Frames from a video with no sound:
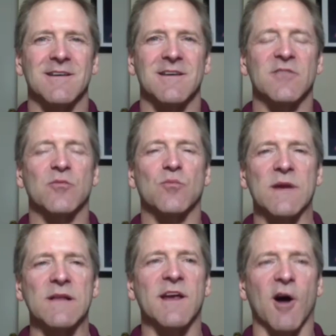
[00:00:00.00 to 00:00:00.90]
It's
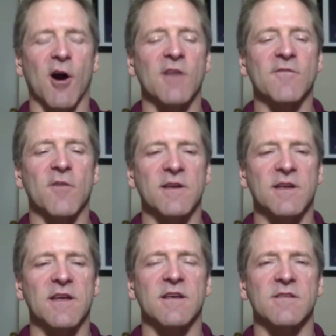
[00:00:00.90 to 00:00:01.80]
really hard for
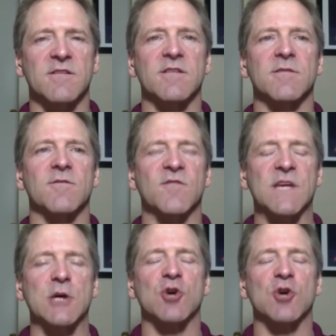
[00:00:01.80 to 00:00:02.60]
kids to feel